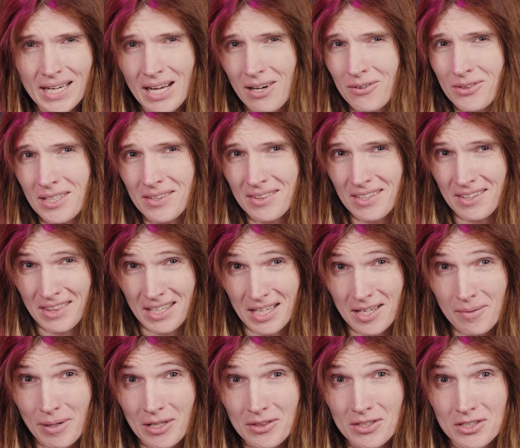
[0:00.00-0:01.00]
out that the think
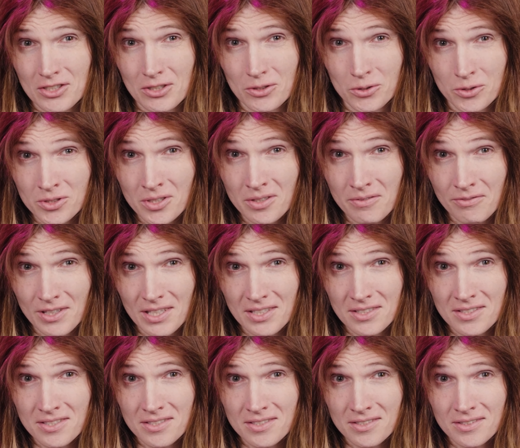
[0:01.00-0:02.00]
about the children
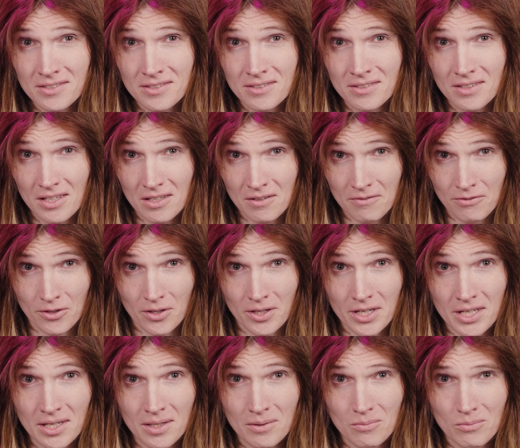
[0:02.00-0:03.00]
defense in
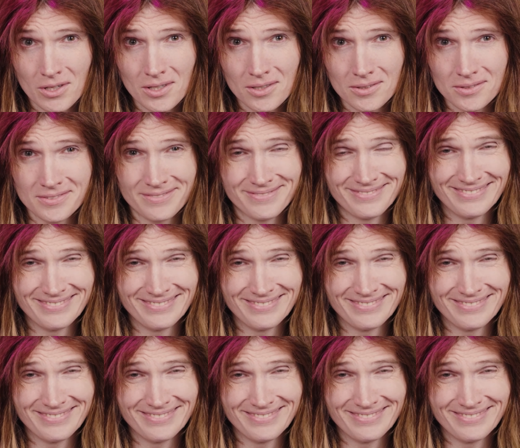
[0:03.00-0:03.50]
furry, well,